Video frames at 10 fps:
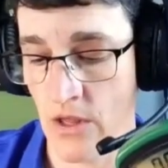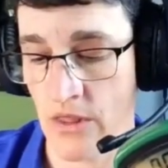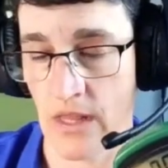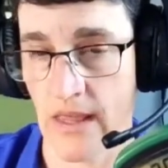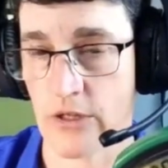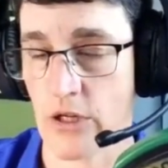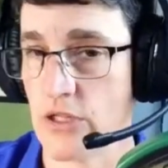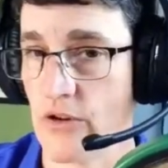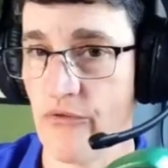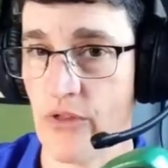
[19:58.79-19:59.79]
the electrons
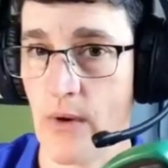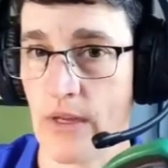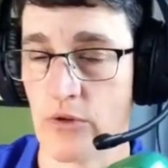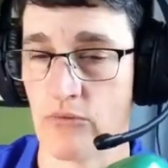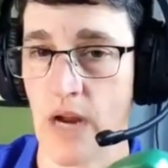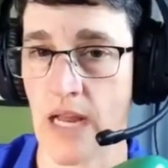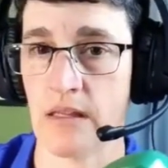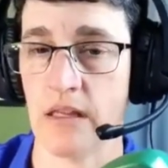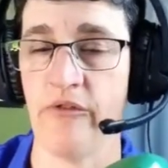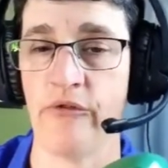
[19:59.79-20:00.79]
are flowing
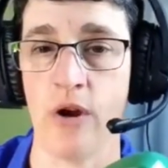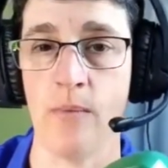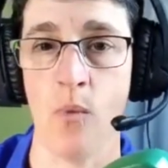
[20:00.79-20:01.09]
directly from